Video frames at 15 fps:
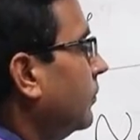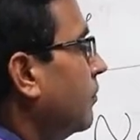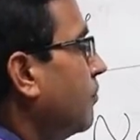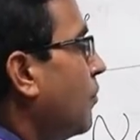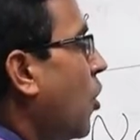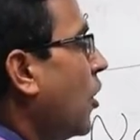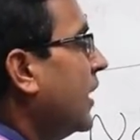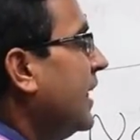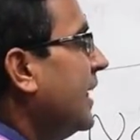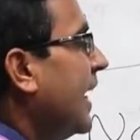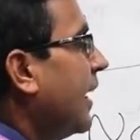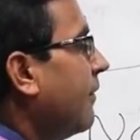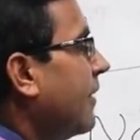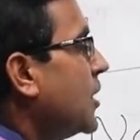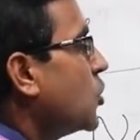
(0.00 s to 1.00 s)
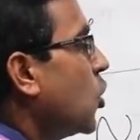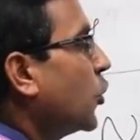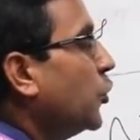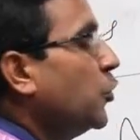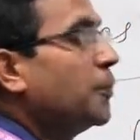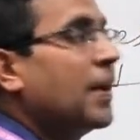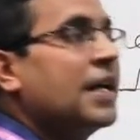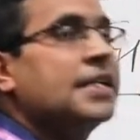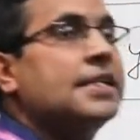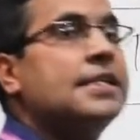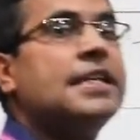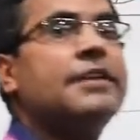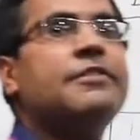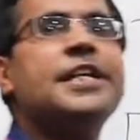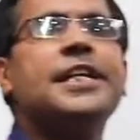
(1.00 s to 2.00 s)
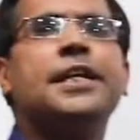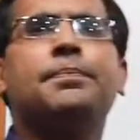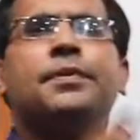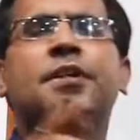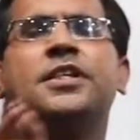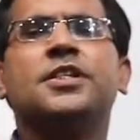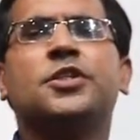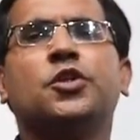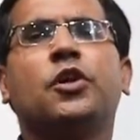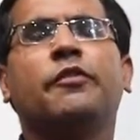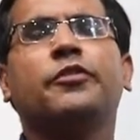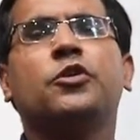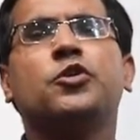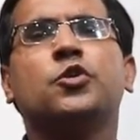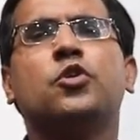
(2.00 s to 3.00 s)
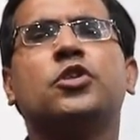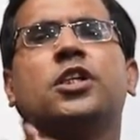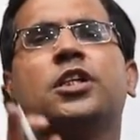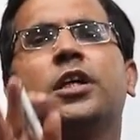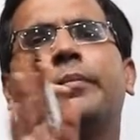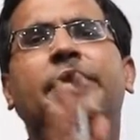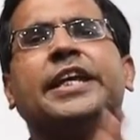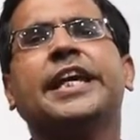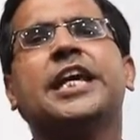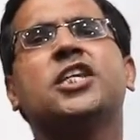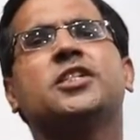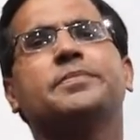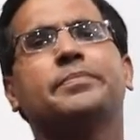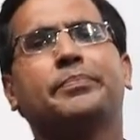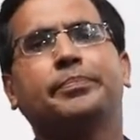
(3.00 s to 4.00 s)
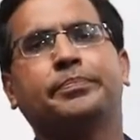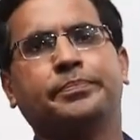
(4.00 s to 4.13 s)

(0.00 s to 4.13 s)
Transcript: Body language occupies 70% of your total communication